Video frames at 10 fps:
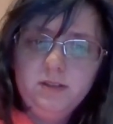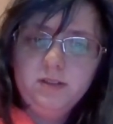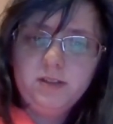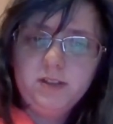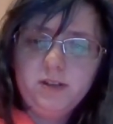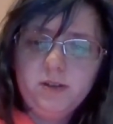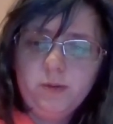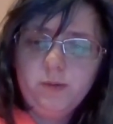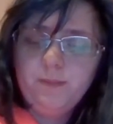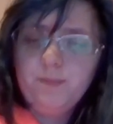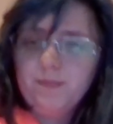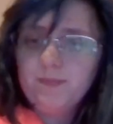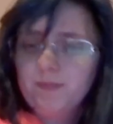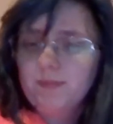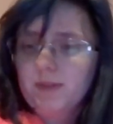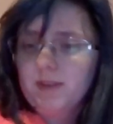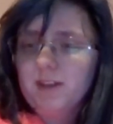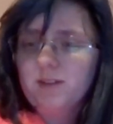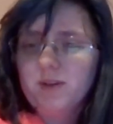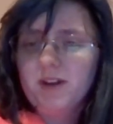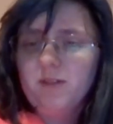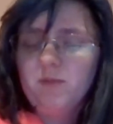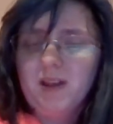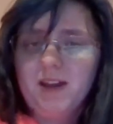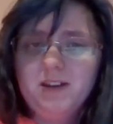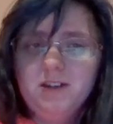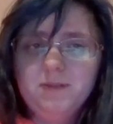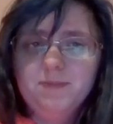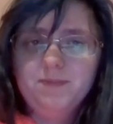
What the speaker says: So that's what I have planned.